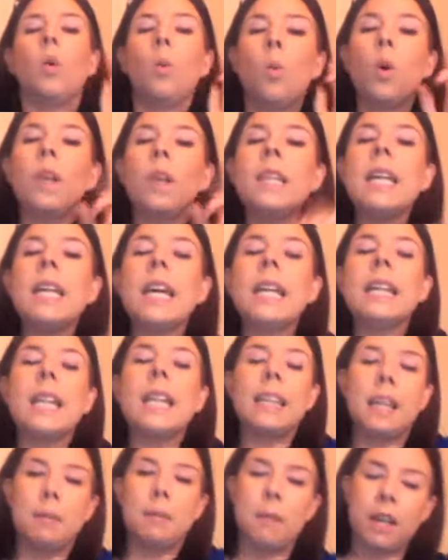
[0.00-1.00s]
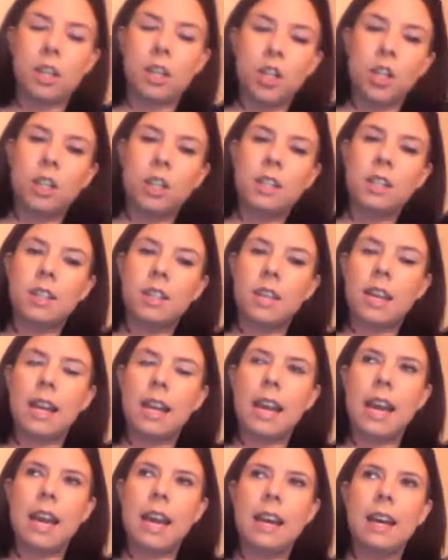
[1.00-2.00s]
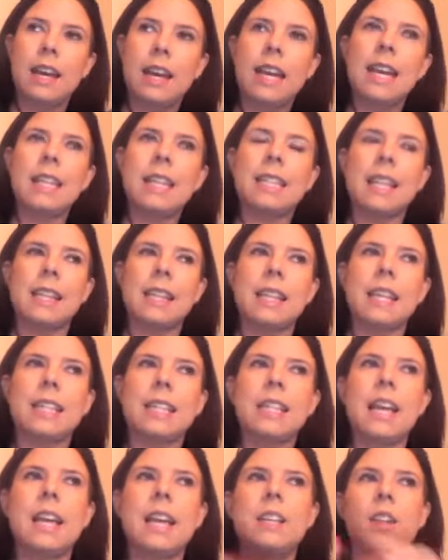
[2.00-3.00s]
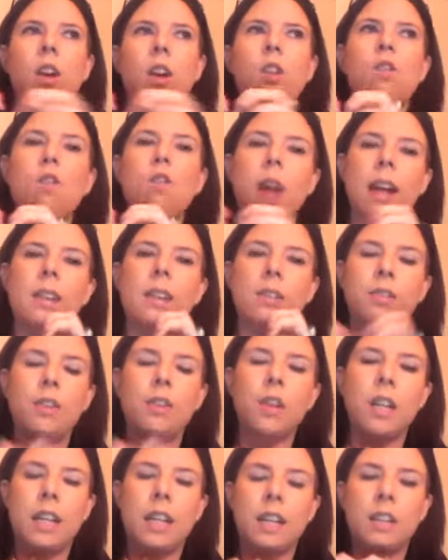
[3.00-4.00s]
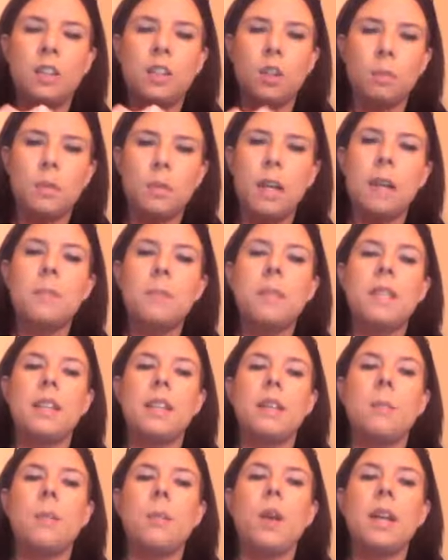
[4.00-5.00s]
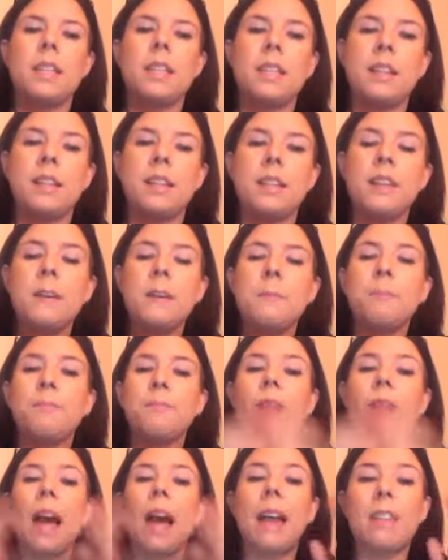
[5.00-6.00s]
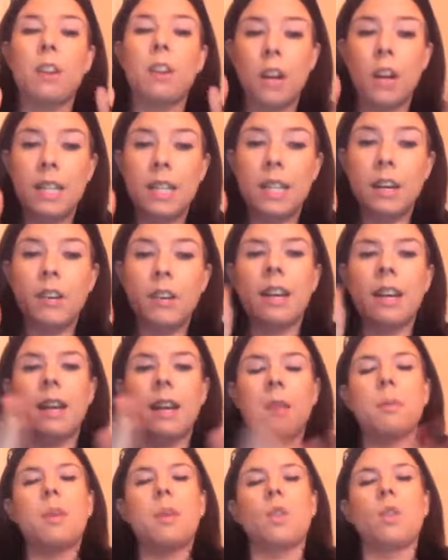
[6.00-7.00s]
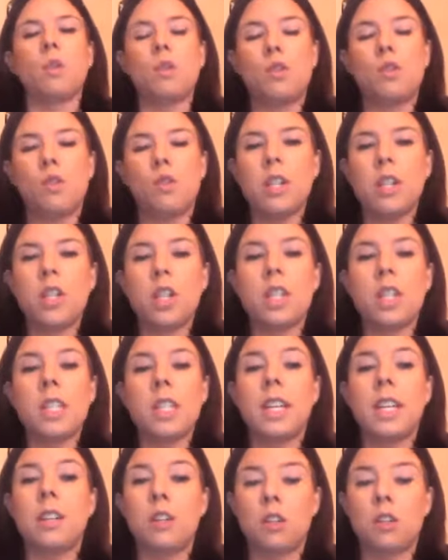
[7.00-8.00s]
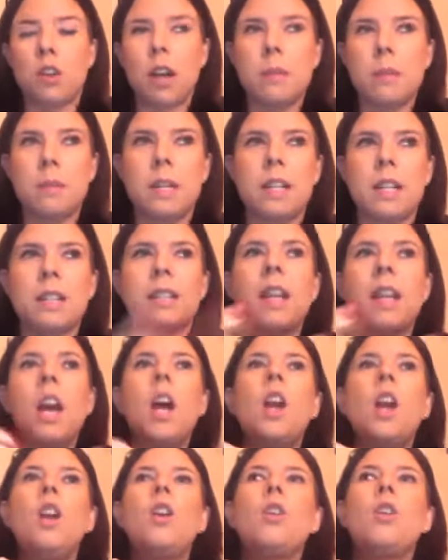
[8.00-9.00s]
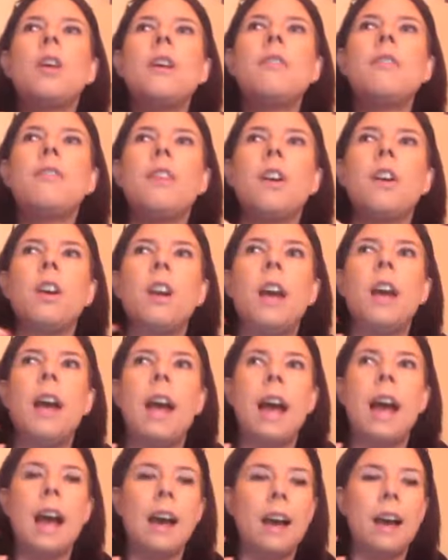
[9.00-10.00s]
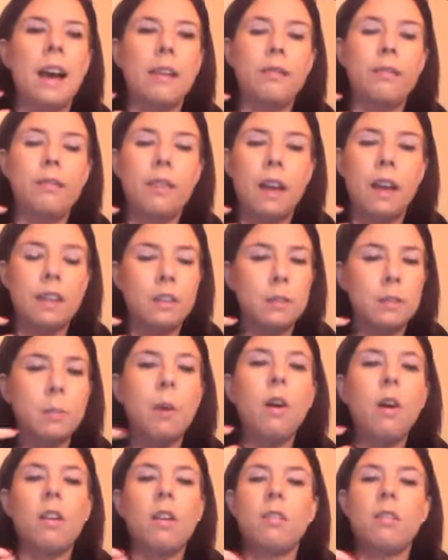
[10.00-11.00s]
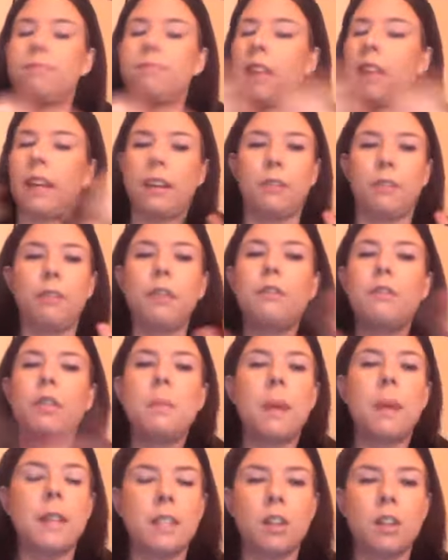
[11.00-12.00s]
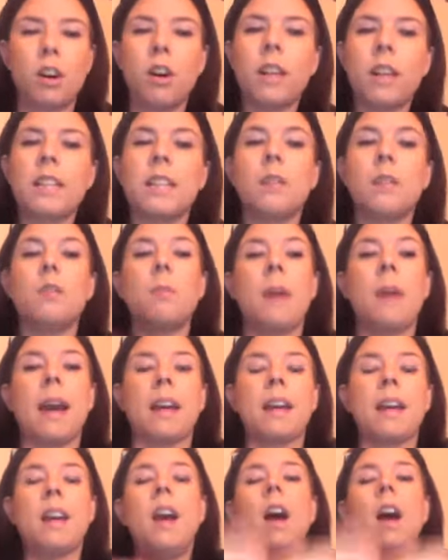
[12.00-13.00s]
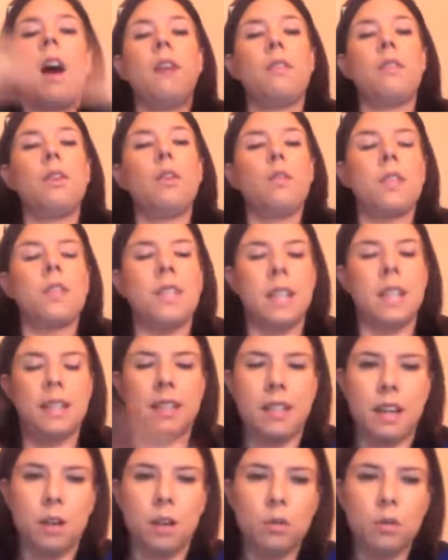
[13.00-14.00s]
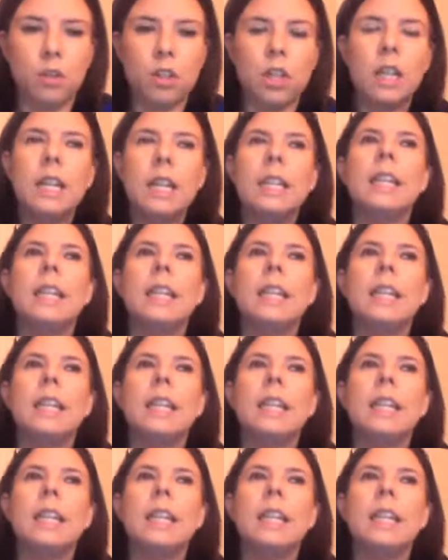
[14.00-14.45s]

One thing that they mentioned uh, is that they said grant funding sometimes that the process and the criteria can be so stringent. They described it as looking for a, a, small, like a 50 pence coin down the back of an oversized couch.